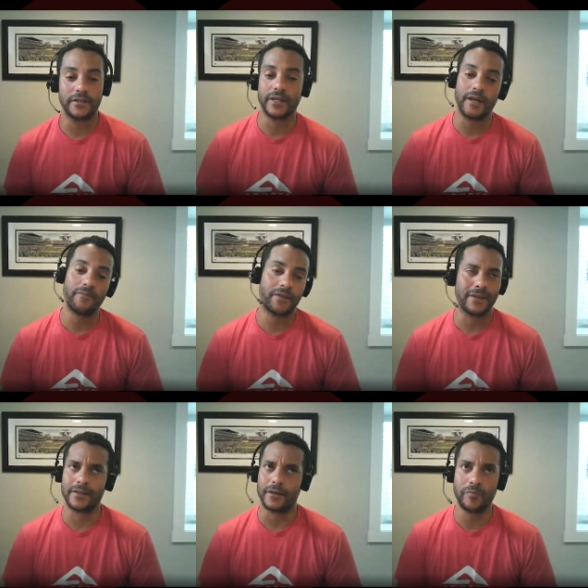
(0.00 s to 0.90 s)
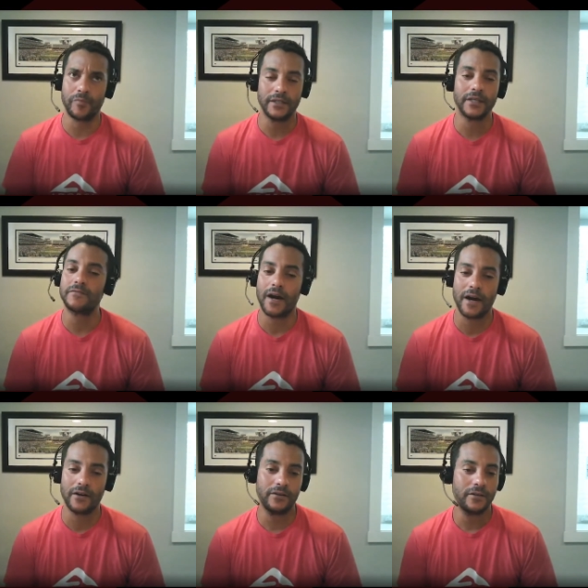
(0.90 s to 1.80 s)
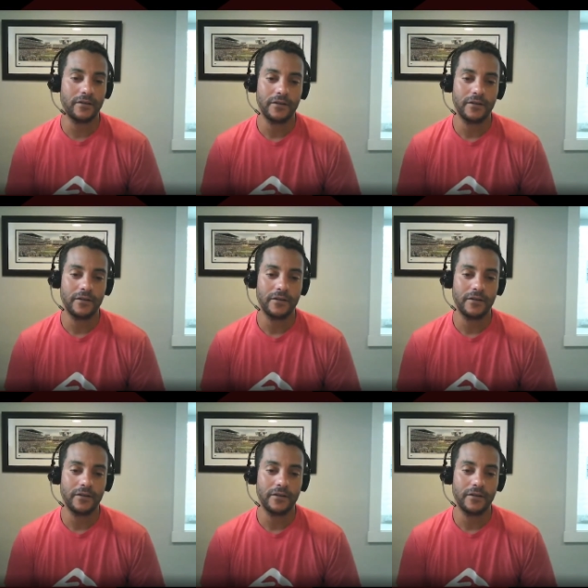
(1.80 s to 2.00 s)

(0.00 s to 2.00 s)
same thing to their plist file